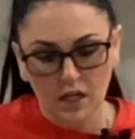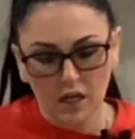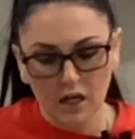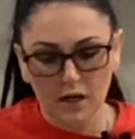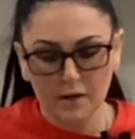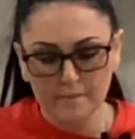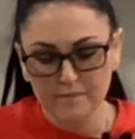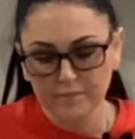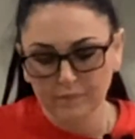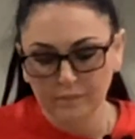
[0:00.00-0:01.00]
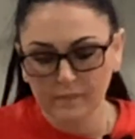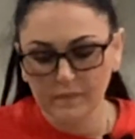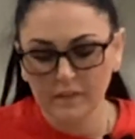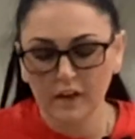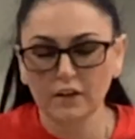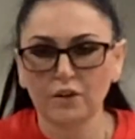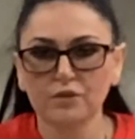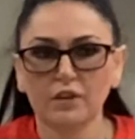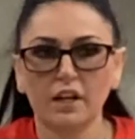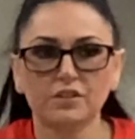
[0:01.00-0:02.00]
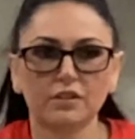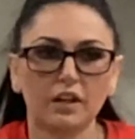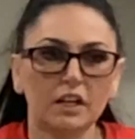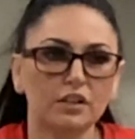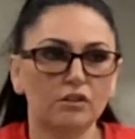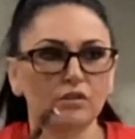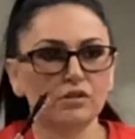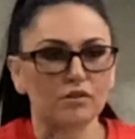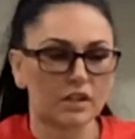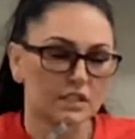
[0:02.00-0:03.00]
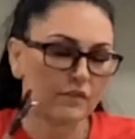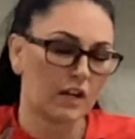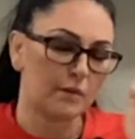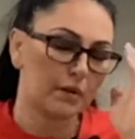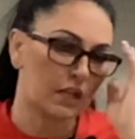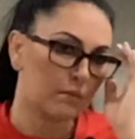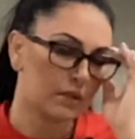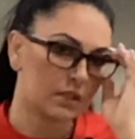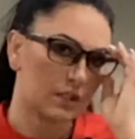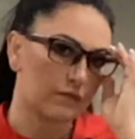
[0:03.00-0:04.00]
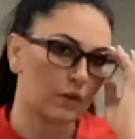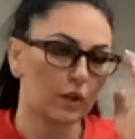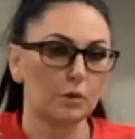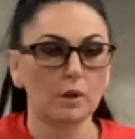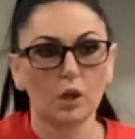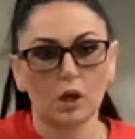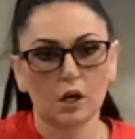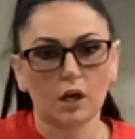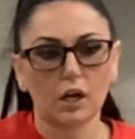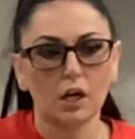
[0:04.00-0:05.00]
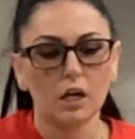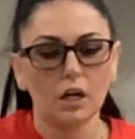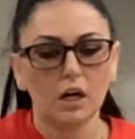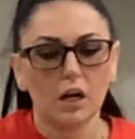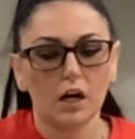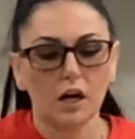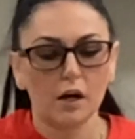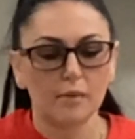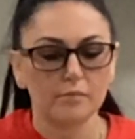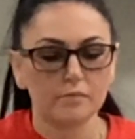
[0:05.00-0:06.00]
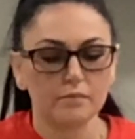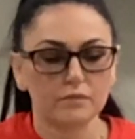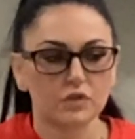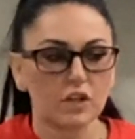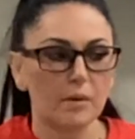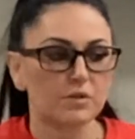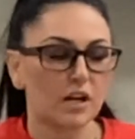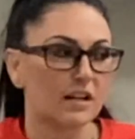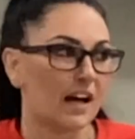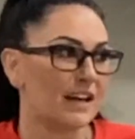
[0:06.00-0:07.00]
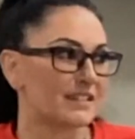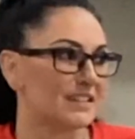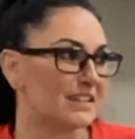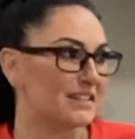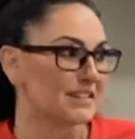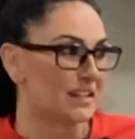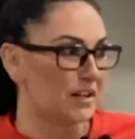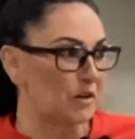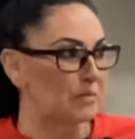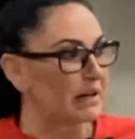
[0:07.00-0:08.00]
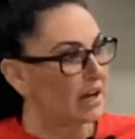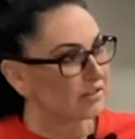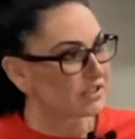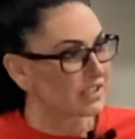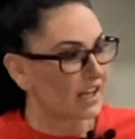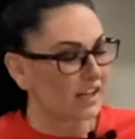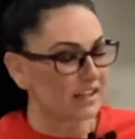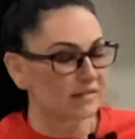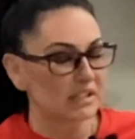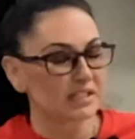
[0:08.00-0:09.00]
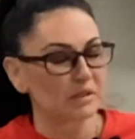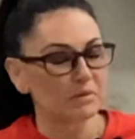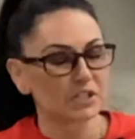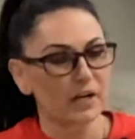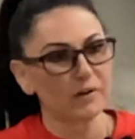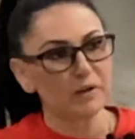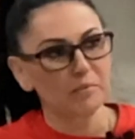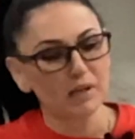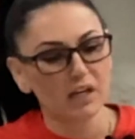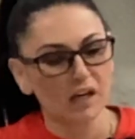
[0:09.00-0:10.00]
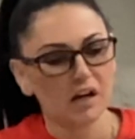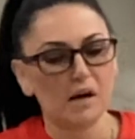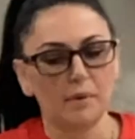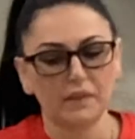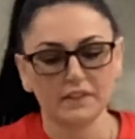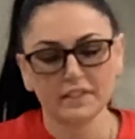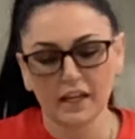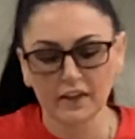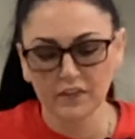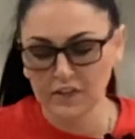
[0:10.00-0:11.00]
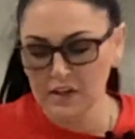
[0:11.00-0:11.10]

I know you guys are you guys have kind of been in the business for a little bit longer. Jabjot hasn't done an open house yet, but he's going to be shadowing me on the 10th.